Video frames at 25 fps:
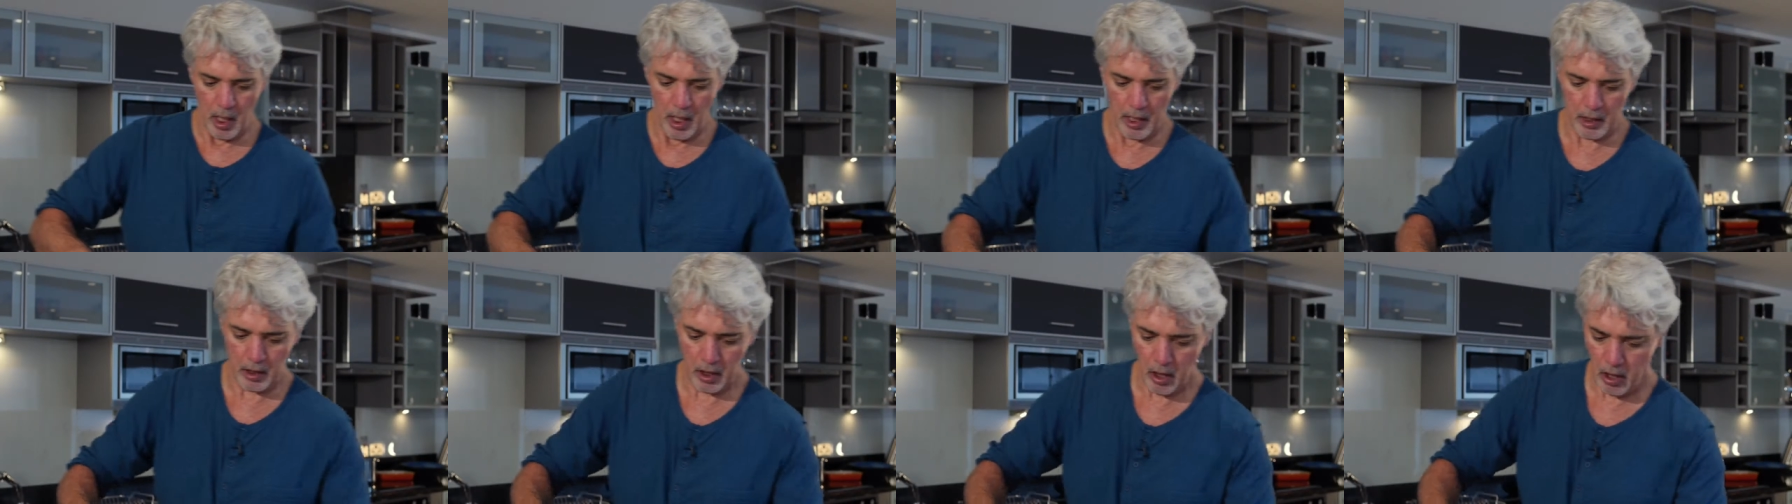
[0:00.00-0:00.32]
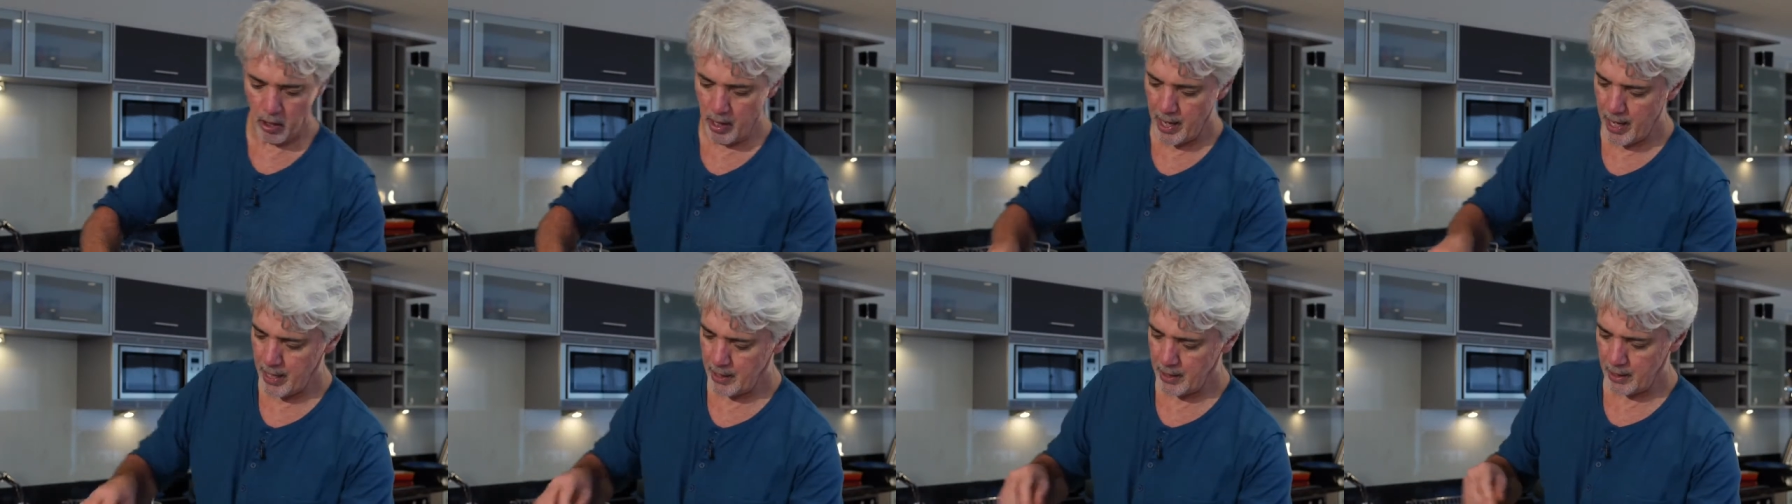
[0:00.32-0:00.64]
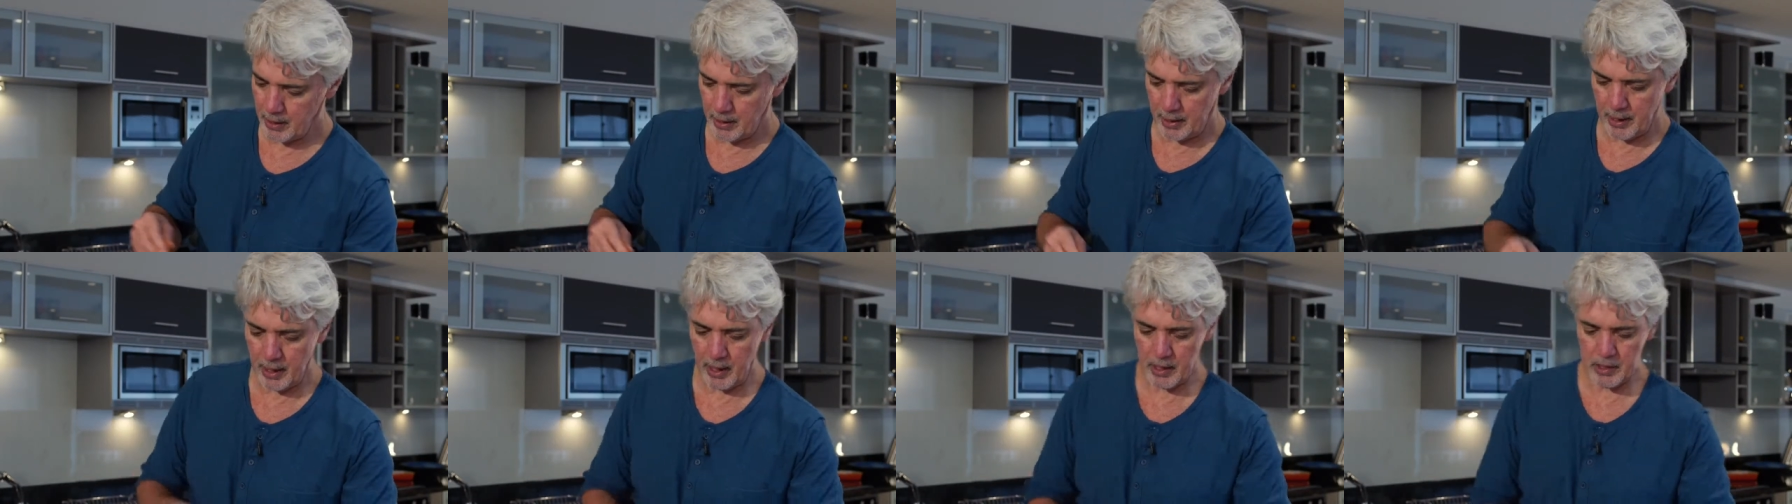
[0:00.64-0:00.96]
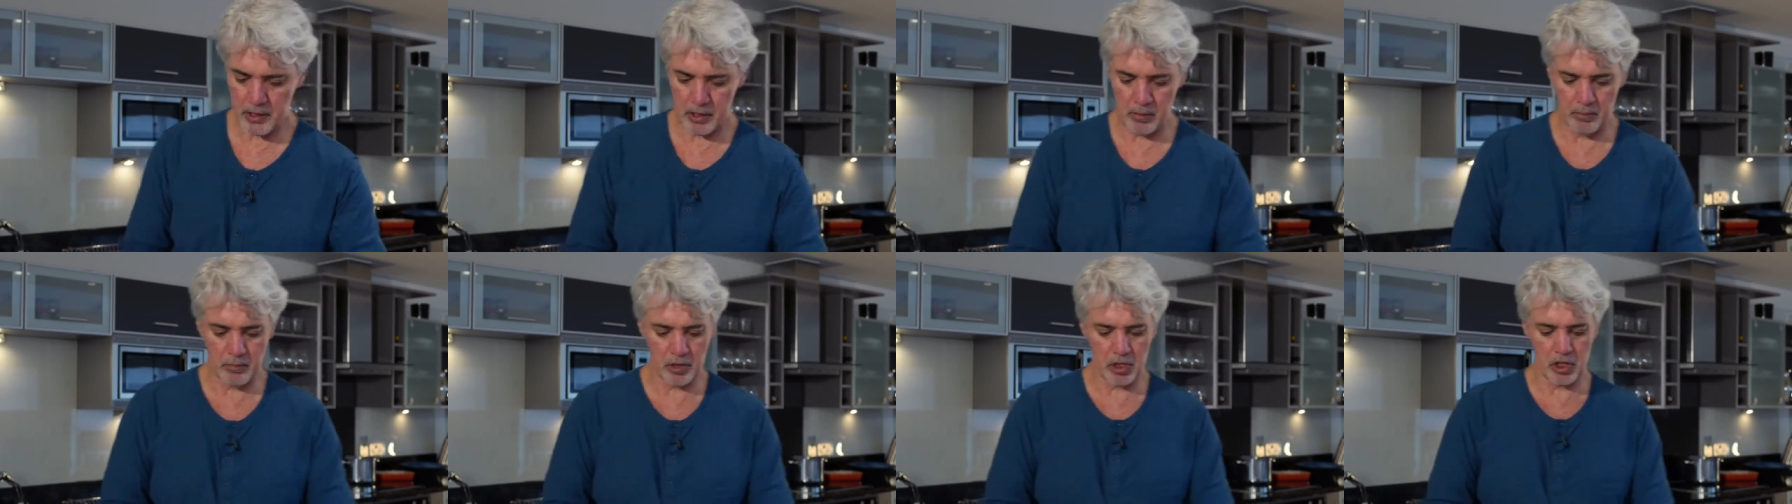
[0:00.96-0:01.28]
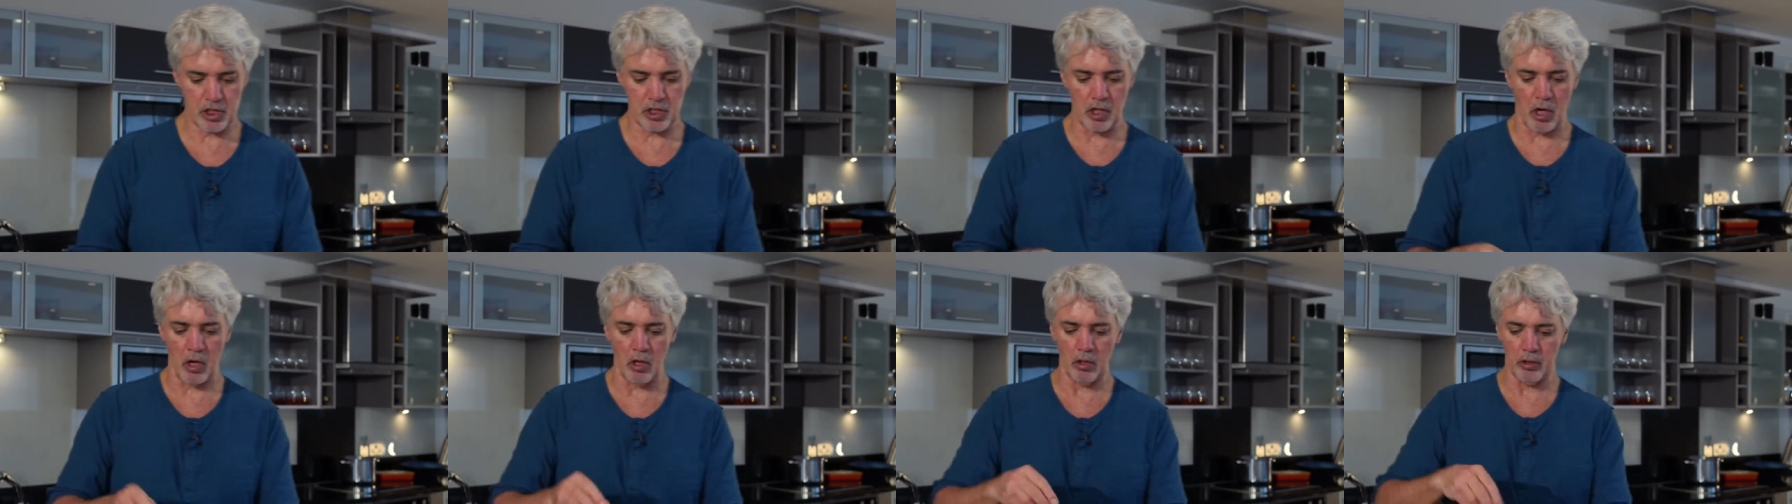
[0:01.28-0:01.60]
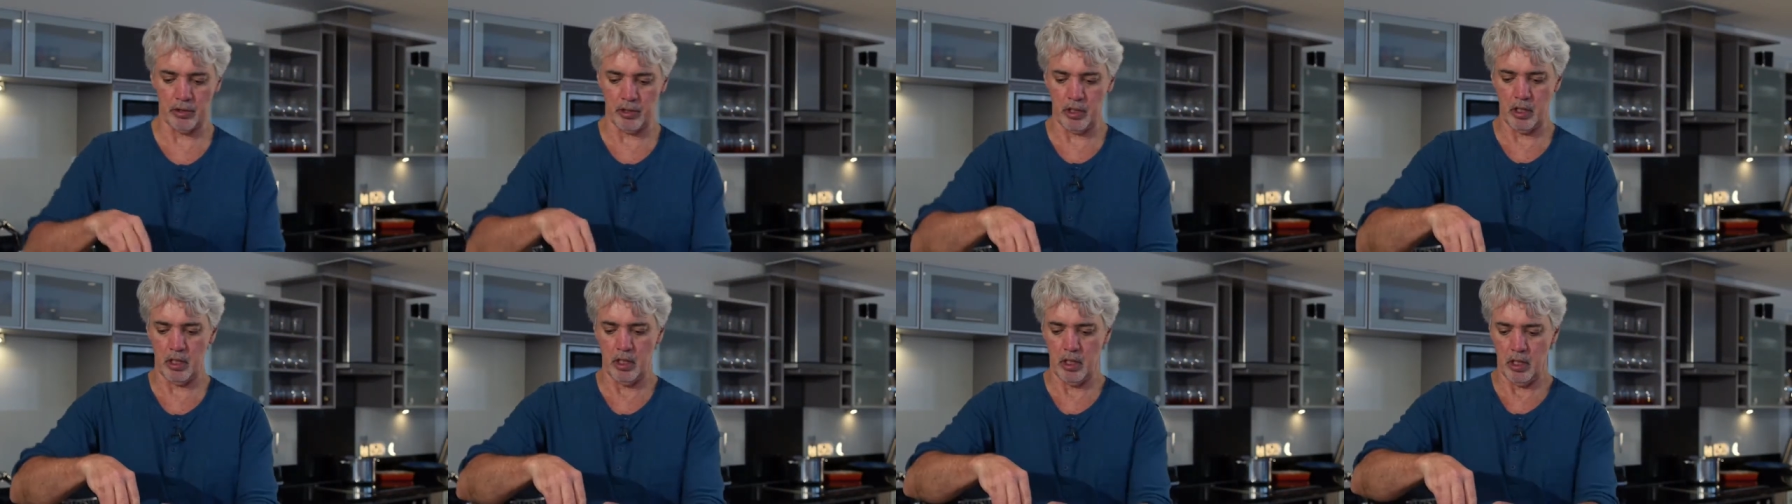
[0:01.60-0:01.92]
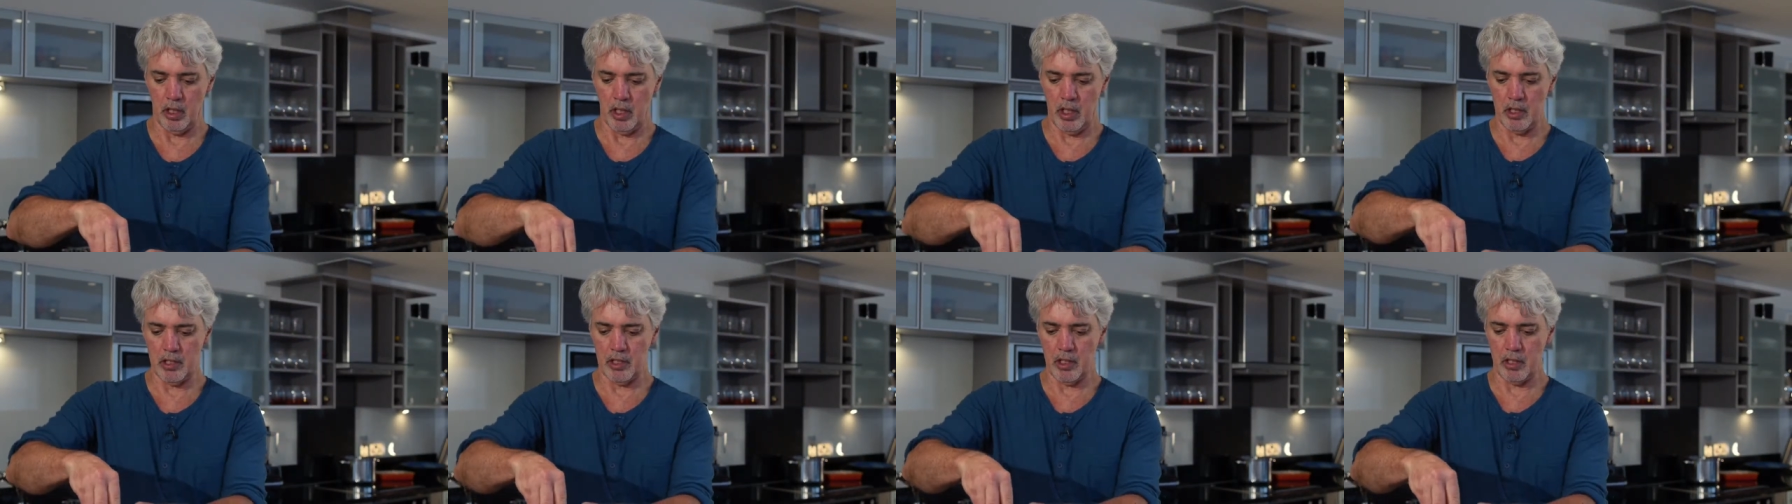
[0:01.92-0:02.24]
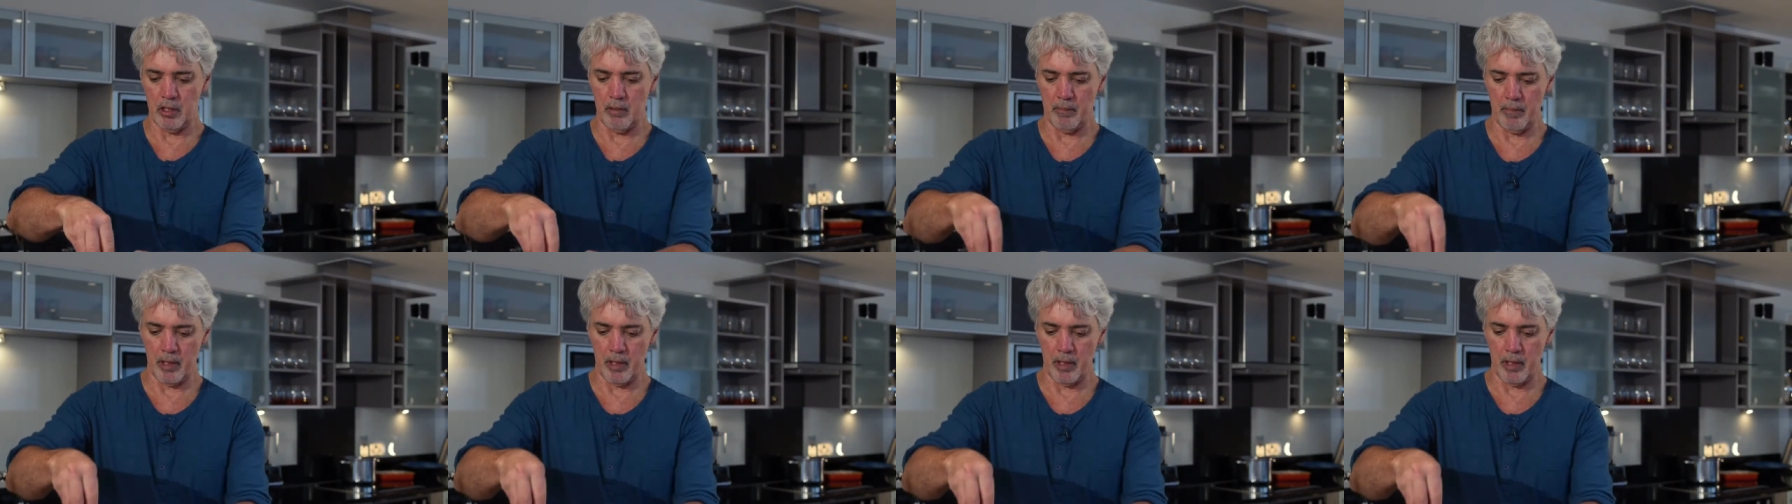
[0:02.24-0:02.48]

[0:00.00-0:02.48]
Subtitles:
and go ahead and get some salt into the